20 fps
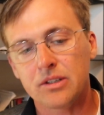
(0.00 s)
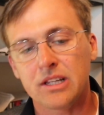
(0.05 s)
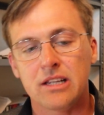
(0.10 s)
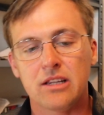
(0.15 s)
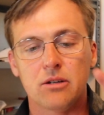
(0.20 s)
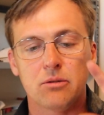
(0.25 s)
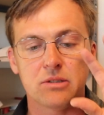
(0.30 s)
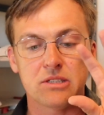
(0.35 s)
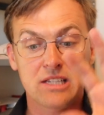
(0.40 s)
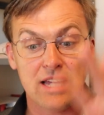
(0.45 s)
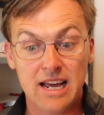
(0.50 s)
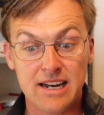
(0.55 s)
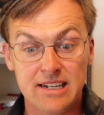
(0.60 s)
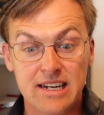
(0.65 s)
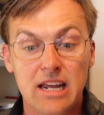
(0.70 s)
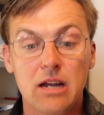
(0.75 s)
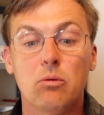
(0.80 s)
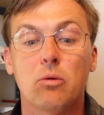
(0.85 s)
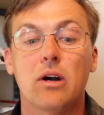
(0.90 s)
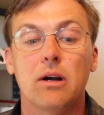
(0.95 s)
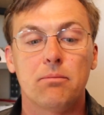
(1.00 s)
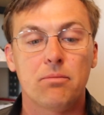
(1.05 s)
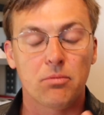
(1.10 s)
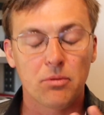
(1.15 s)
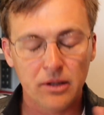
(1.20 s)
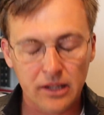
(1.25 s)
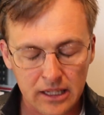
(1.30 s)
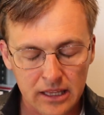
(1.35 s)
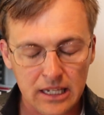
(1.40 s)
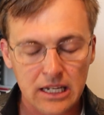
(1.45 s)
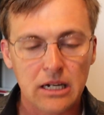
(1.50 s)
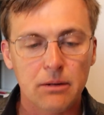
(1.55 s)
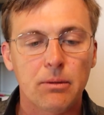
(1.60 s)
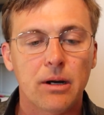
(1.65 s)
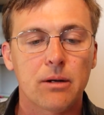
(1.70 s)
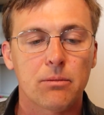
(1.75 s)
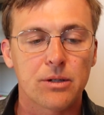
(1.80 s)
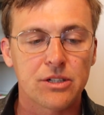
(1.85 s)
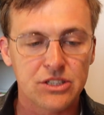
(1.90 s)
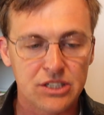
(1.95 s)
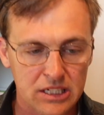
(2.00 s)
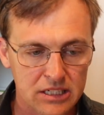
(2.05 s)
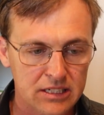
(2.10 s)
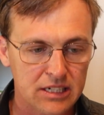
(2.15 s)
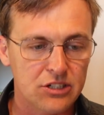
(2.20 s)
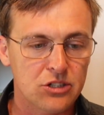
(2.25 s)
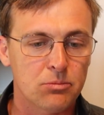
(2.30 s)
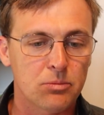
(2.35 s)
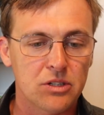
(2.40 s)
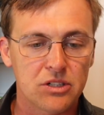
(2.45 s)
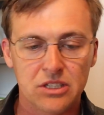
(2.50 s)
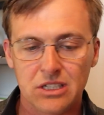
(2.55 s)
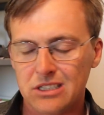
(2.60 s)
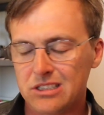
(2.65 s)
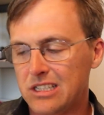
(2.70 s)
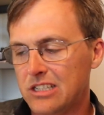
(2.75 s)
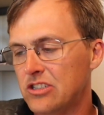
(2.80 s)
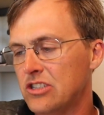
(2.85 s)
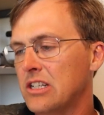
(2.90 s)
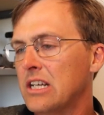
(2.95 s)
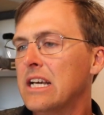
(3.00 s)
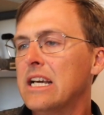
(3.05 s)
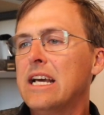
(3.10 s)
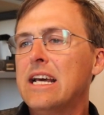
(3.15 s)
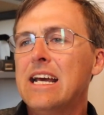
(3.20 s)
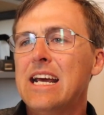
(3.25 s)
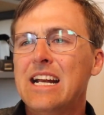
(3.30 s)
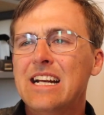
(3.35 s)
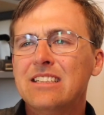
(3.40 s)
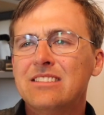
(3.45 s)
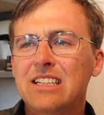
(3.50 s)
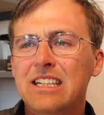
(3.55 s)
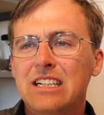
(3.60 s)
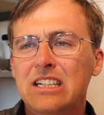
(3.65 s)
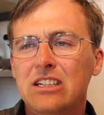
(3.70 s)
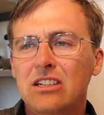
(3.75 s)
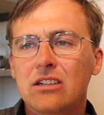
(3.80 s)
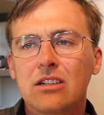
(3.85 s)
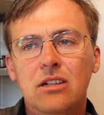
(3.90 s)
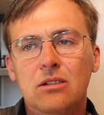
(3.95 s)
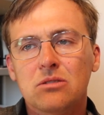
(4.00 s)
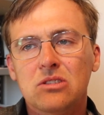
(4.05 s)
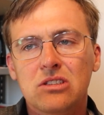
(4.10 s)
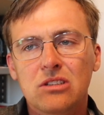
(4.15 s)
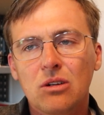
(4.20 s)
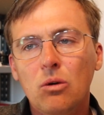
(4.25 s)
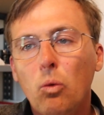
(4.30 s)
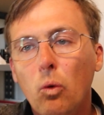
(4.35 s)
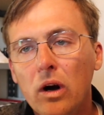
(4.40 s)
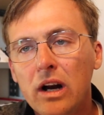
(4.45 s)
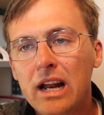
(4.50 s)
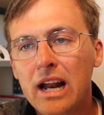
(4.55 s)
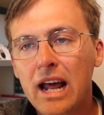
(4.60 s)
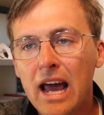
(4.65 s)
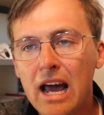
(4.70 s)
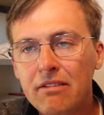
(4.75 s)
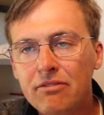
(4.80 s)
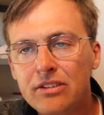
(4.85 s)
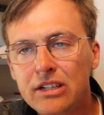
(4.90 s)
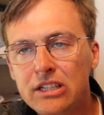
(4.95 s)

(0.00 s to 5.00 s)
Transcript: then there was that day where I'm really thinking about emergency extension, and it's like a, 1.5